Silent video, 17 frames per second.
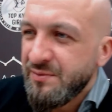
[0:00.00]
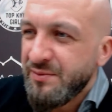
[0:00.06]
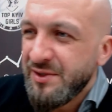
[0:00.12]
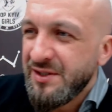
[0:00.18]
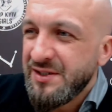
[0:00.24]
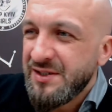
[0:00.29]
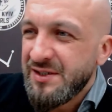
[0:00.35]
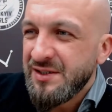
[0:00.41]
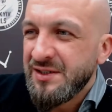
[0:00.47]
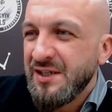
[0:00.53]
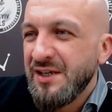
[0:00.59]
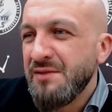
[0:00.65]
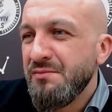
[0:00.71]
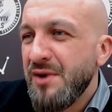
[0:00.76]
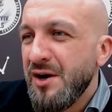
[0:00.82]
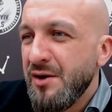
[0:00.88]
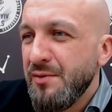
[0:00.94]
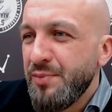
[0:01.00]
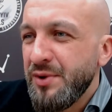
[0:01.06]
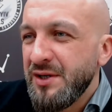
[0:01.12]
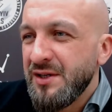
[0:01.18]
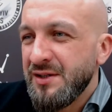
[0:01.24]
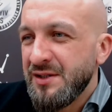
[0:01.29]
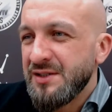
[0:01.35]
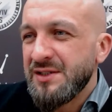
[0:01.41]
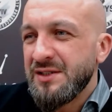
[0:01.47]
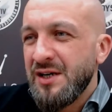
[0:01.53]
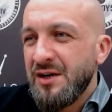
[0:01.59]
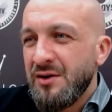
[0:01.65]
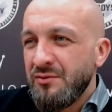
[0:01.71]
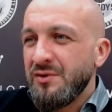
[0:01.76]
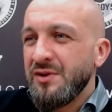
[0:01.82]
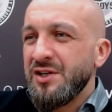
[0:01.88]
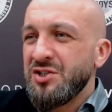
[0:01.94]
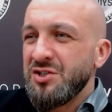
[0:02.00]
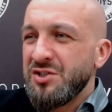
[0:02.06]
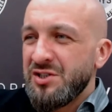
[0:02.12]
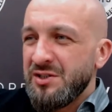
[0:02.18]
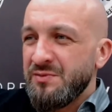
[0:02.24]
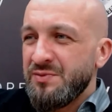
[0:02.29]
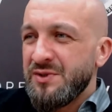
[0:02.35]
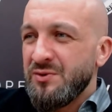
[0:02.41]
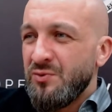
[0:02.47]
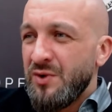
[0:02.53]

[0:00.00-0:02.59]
But this is, in my opinion, this is how relationships,